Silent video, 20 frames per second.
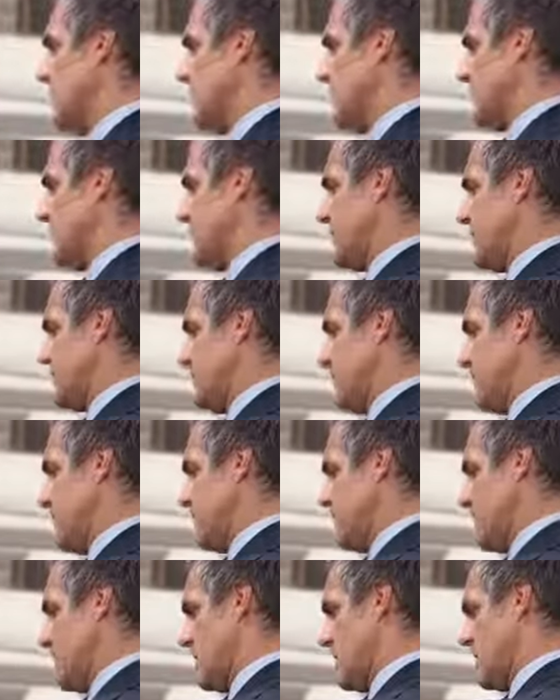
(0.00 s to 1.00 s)
How often do
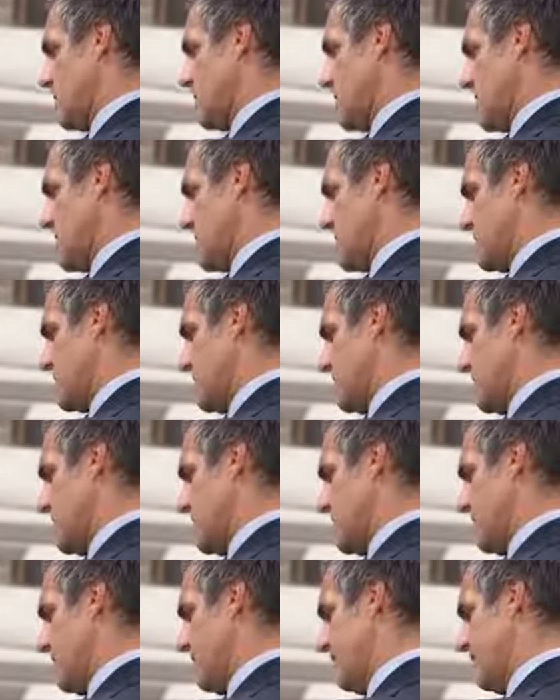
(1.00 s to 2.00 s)
you uh, wash your
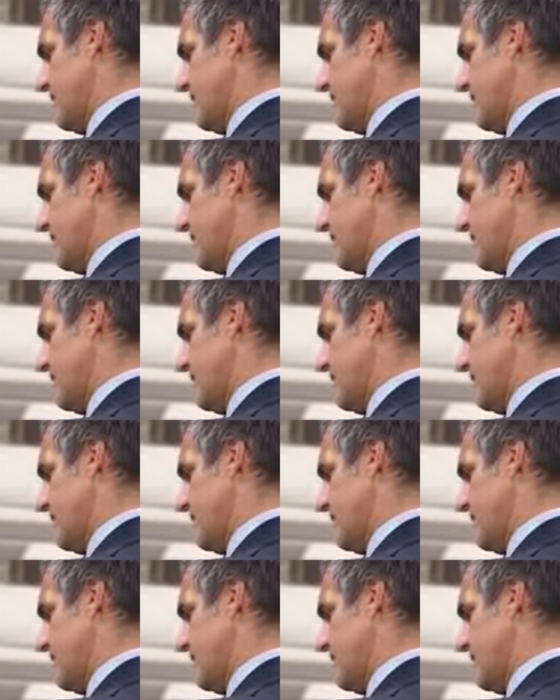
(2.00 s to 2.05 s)
hair?